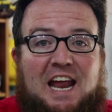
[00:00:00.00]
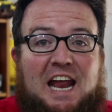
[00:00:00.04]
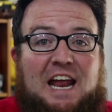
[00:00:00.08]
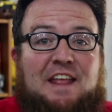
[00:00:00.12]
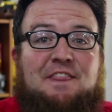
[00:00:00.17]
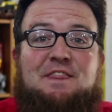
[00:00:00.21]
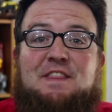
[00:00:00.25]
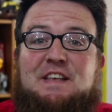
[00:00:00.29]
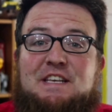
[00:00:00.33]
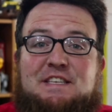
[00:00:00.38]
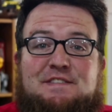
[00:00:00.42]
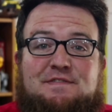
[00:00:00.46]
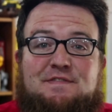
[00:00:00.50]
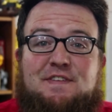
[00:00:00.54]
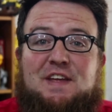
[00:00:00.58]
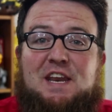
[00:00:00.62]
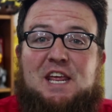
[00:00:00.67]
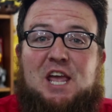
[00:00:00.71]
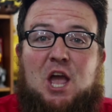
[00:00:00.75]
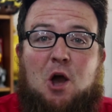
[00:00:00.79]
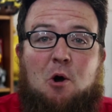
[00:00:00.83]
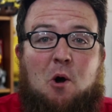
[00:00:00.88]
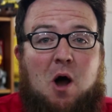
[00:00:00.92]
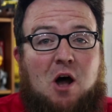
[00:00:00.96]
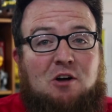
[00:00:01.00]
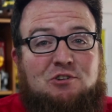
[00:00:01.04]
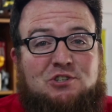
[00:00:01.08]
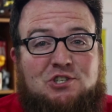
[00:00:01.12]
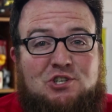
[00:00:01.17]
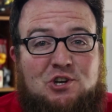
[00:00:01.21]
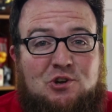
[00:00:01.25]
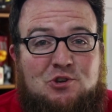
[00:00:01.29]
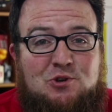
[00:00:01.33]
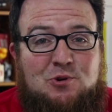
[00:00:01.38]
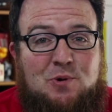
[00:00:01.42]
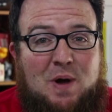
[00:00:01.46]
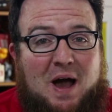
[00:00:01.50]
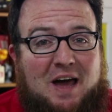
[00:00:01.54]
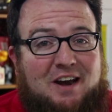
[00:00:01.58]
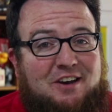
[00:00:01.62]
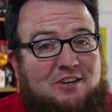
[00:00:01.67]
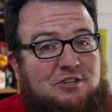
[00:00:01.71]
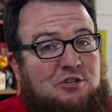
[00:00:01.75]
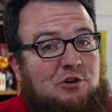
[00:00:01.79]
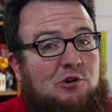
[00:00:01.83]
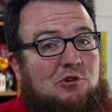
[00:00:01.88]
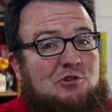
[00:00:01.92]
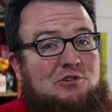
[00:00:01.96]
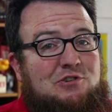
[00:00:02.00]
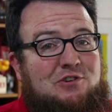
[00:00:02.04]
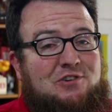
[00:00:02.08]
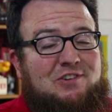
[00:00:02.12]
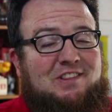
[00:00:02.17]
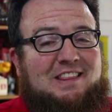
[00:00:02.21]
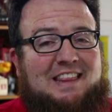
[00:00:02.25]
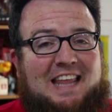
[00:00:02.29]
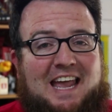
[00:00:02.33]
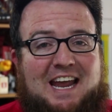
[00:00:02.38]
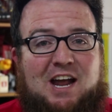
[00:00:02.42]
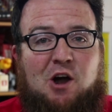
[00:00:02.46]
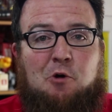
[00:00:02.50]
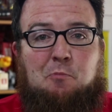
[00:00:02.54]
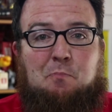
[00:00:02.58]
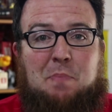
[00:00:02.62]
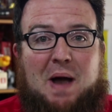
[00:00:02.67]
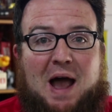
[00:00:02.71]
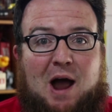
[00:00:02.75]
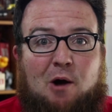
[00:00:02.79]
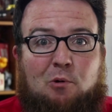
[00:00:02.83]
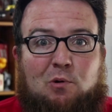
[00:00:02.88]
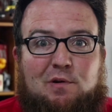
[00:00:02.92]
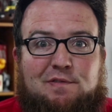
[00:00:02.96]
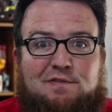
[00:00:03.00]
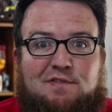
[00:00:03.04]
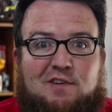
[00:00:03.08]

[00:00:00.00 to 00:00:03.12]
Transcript: In this video, I'll show you how to turn your LEGO Power